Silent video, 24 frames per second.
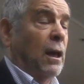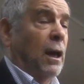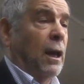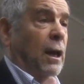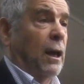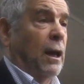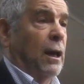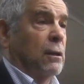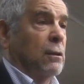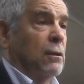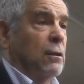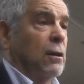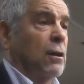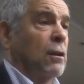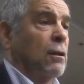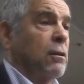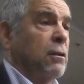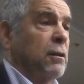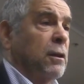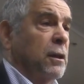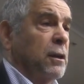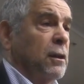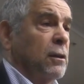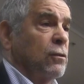And the other
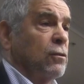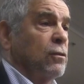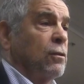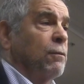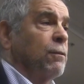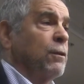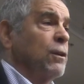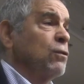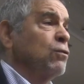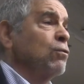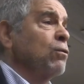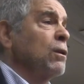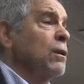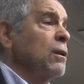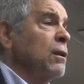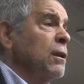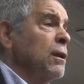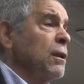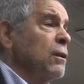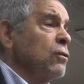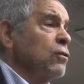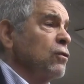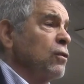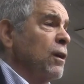thing is, if Israel
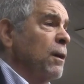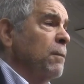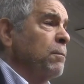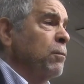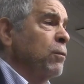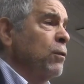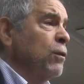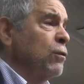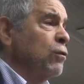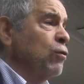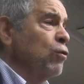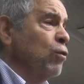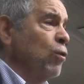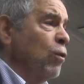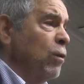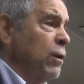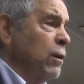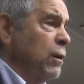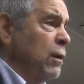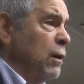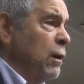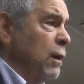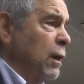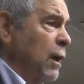links up with
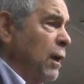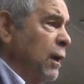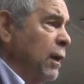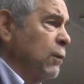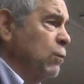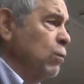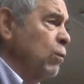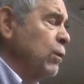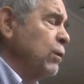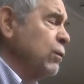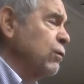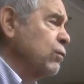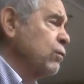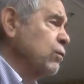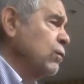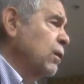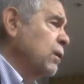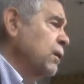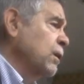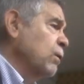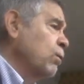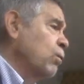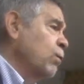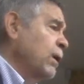Jordan and with
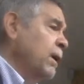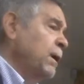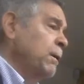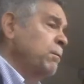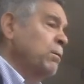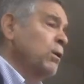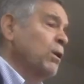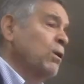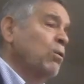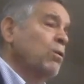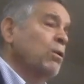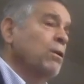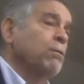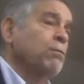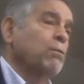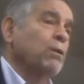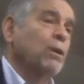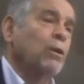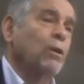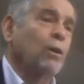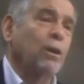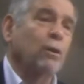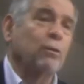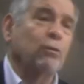Saudi Arabia with
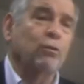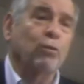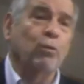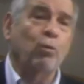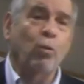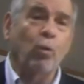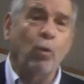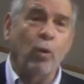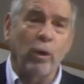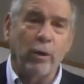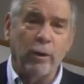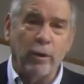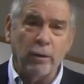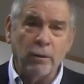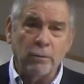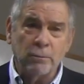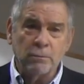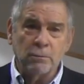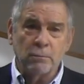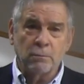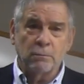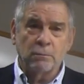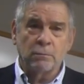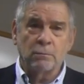regard to water,
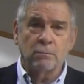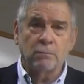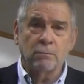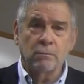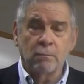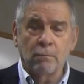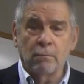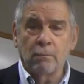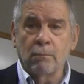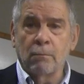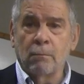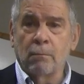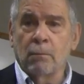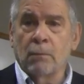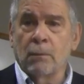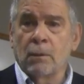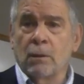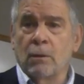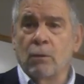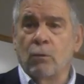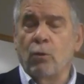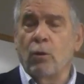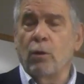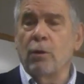
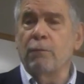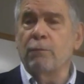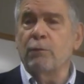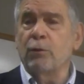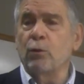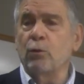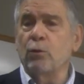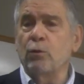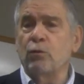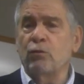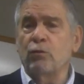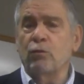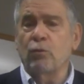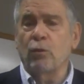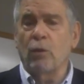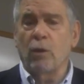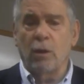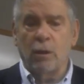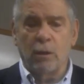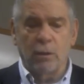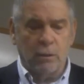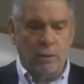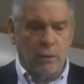all of you who saw,